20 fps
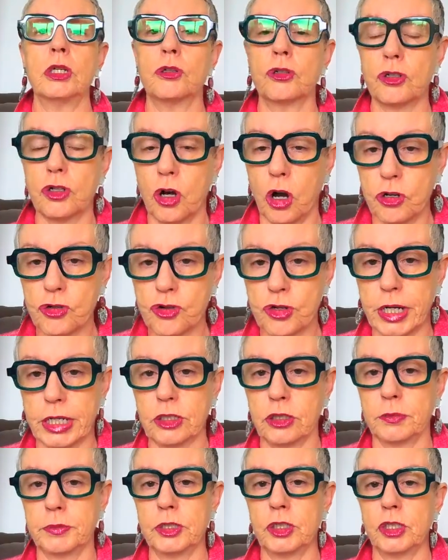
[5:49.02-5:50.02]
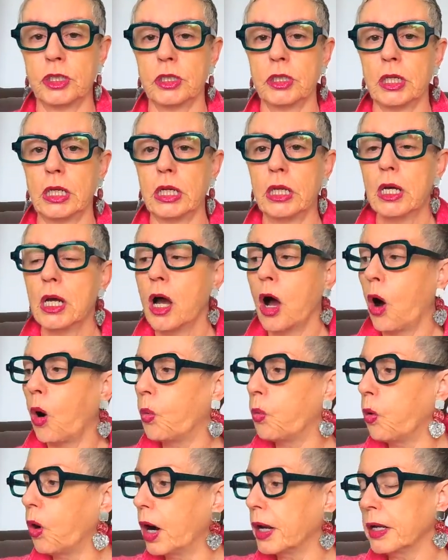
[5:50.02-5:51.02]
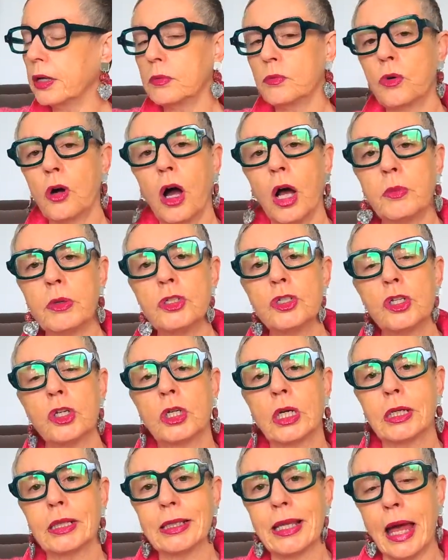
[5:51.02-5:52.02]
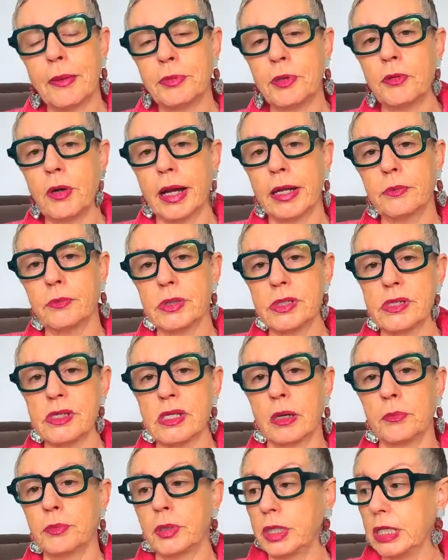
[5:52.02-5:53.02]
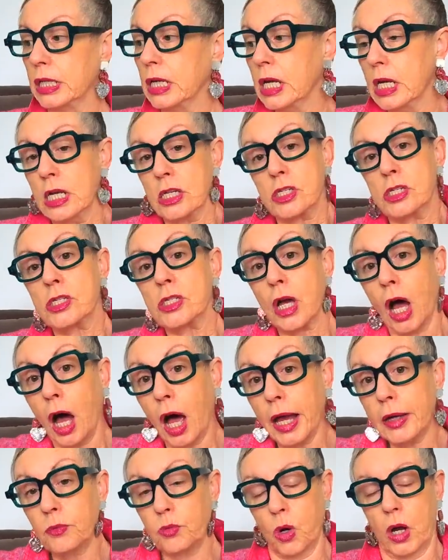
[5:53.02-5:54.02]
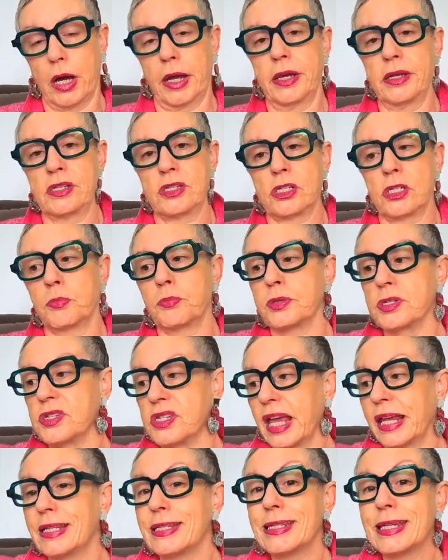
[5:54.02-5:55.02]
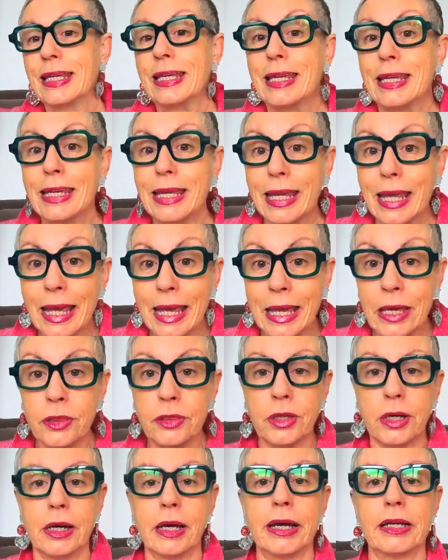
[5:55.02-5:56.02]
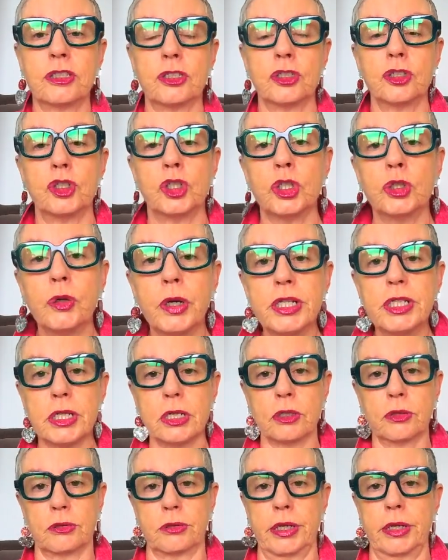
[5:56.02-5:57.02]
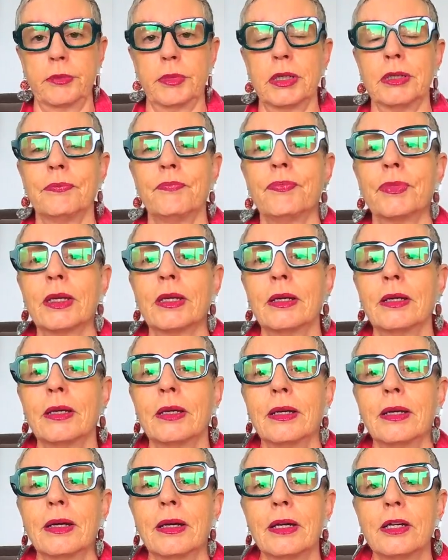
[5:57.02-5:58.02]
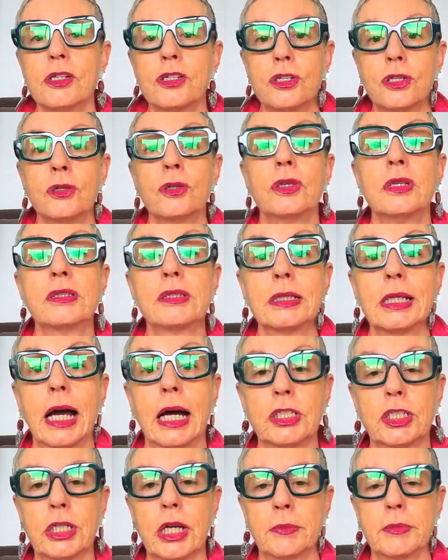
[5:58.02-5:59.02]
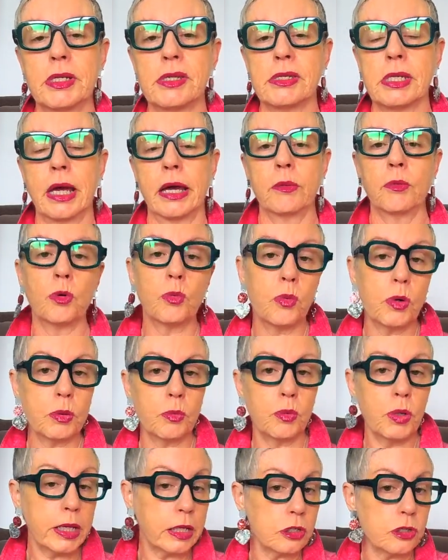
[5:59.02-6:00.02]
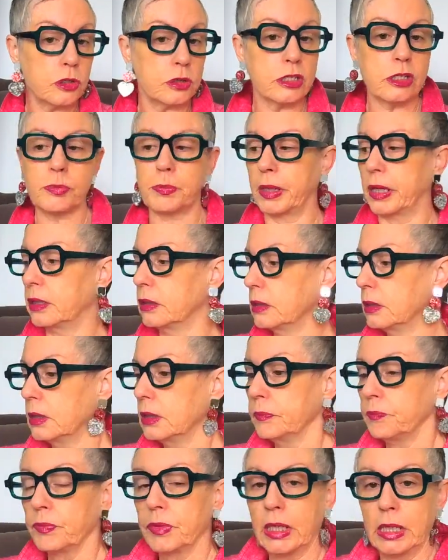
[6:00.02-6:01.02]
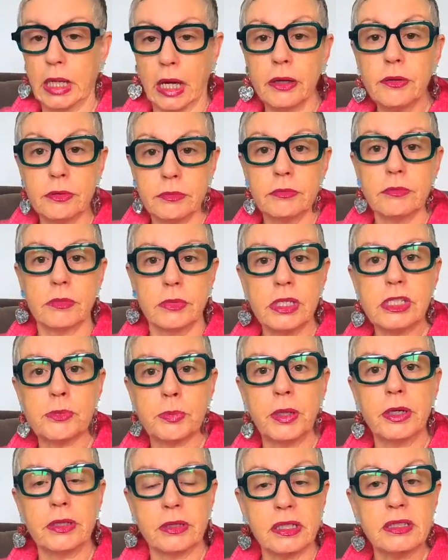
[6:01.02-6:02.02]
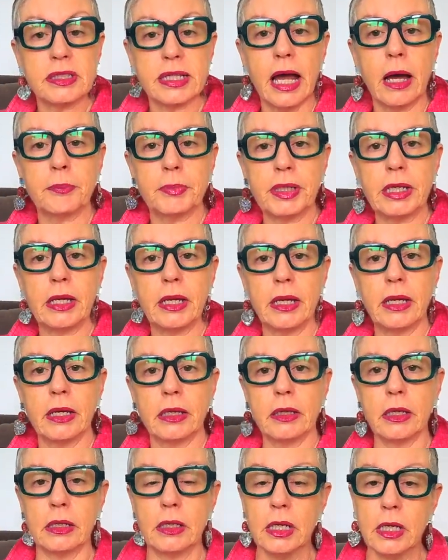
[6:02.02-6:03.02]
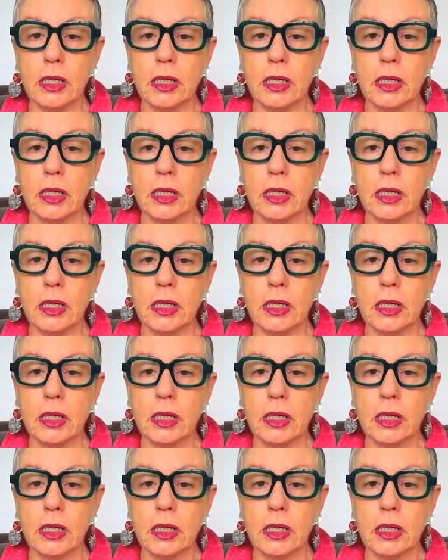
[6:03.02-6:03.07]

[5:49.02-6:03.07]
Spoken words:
or contract opportunity, why wouldn't you collaborate with somebody sideways to present together as a joint agreement to this large company to say, well, we can do this bit. You know, this company here that